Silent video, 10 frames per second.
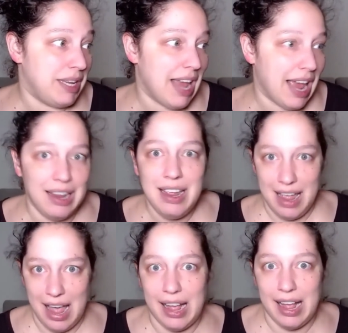P A
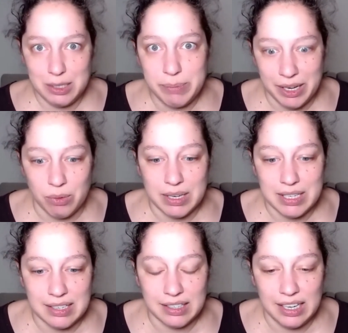has been
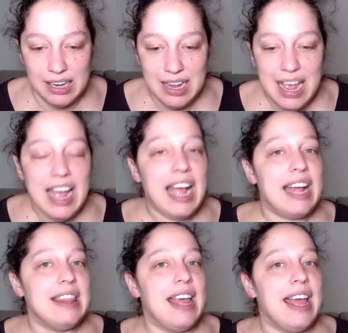recently.
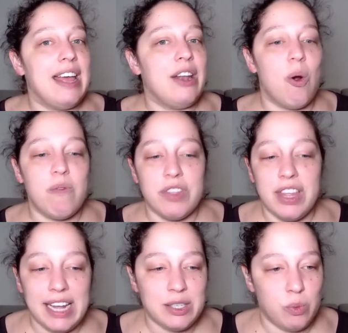And then over
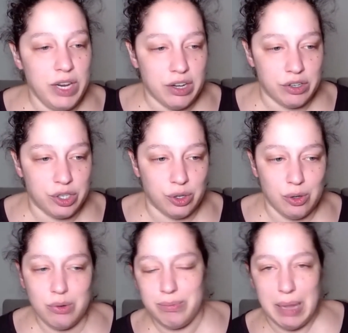the next week or
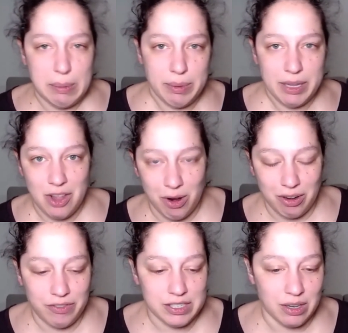two, maybe a bit
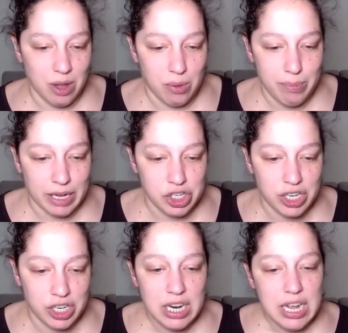longer if it's a lower
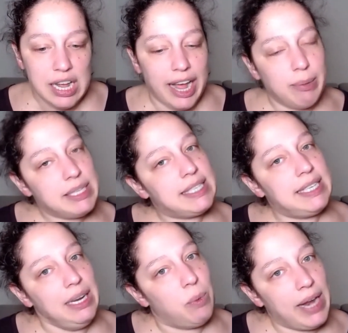budget, I would
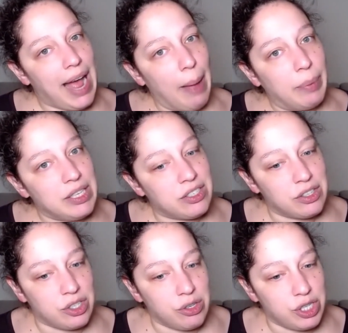see what happens
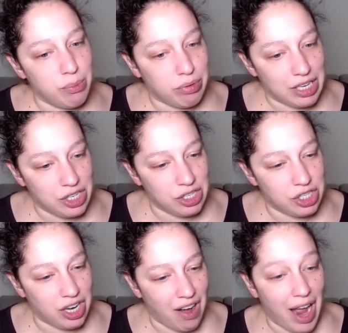to search impression
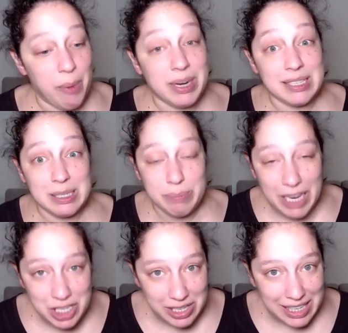share. I would
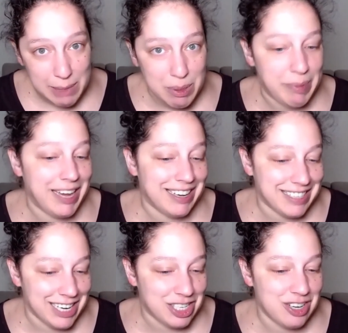especially be paying
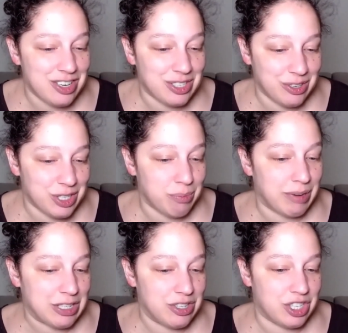attention to search
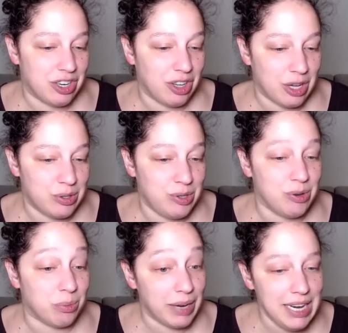impression share loss
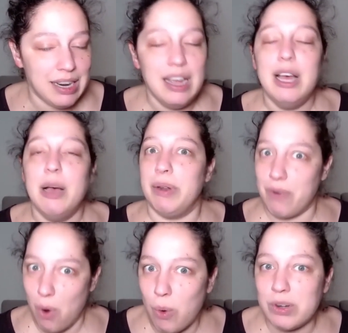due to rank, but
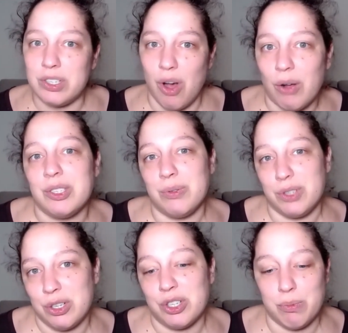of course also
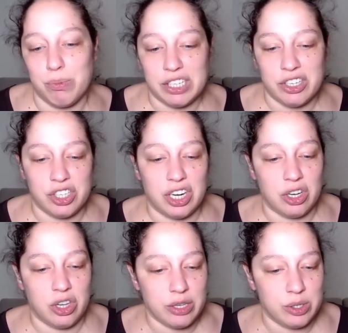search impression
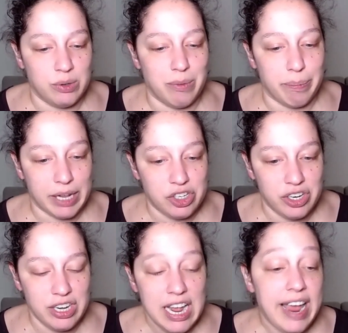share loss due to
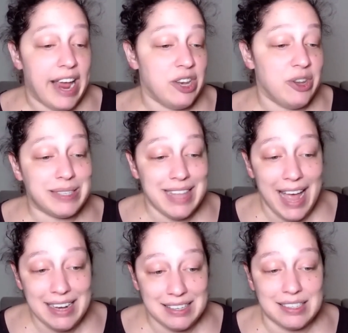budget, and use
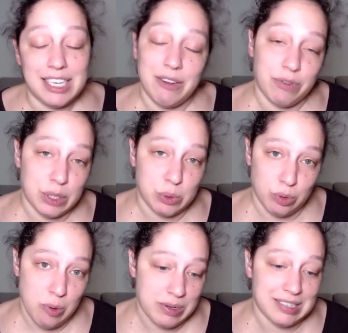that to see if there's
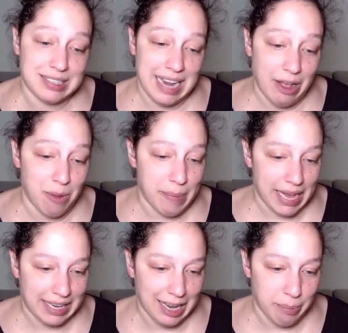room to scale
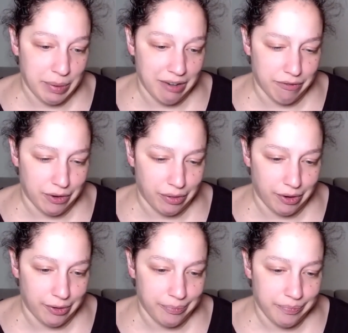my campaign
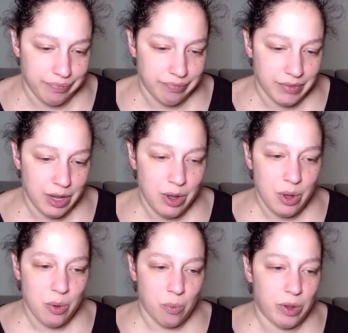further.
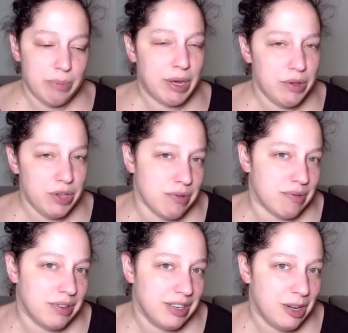What about
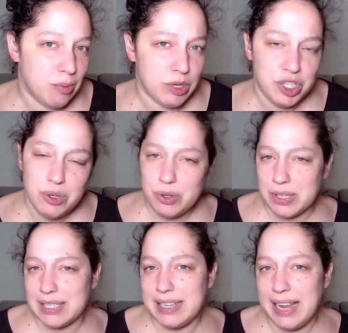you? Would you do
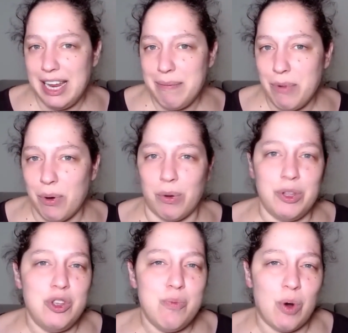the same, or are
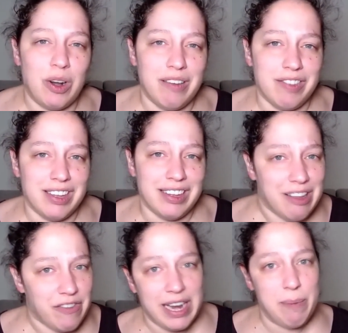you more of the
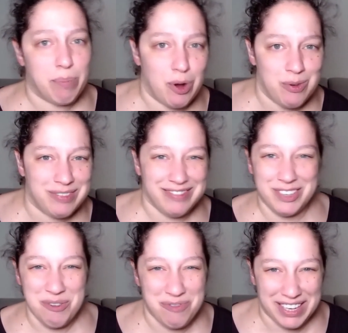if it ain't broke,
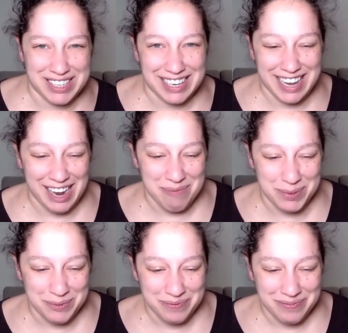don't fix it camp?